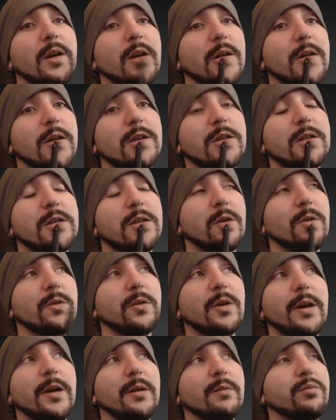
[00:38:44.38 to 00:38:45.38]
So
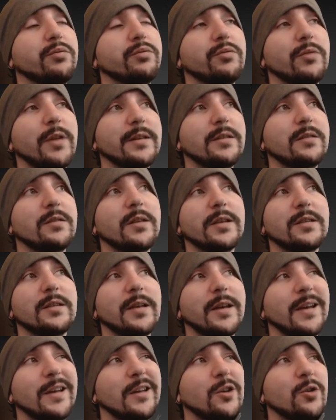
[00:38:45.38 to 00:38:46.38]
that's
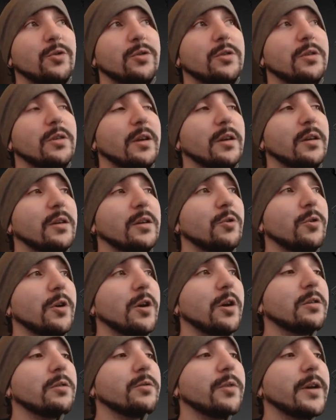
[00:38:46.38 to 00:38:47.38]
like a huge thing going
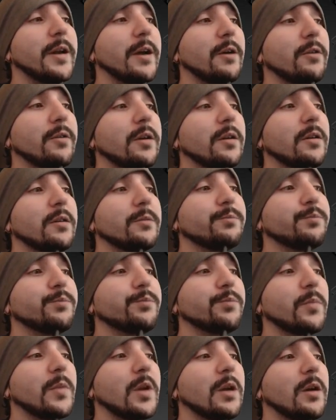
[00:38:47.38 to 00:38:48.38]
on right now, that
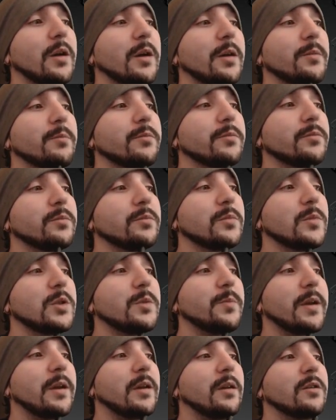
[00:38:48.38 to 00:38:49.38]

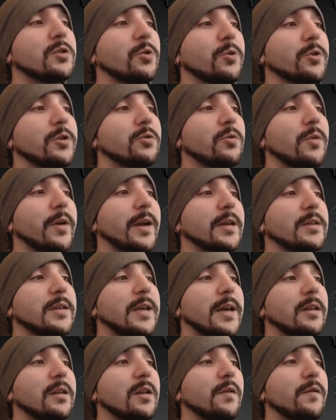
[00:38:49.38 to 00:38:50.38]
making Source 2, I guess,
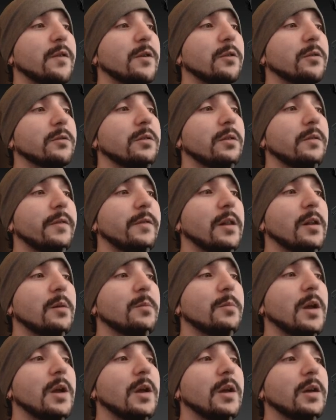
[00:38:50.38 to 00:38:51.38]
kind of difficult to develop
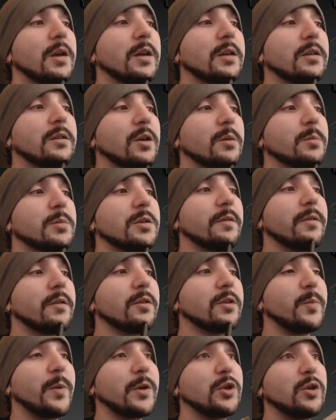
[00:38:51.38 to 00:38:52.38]
in terms of their
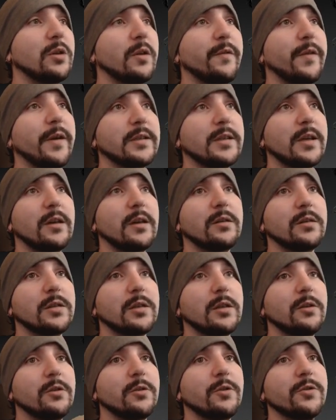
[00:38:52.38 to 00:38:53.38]
special effects editors and
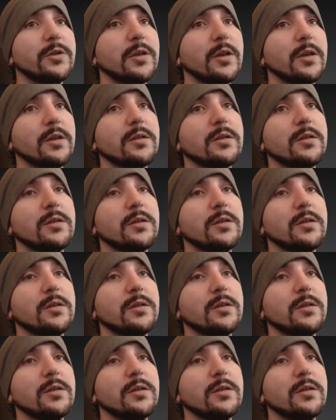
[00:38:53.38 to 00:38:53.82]
all those things.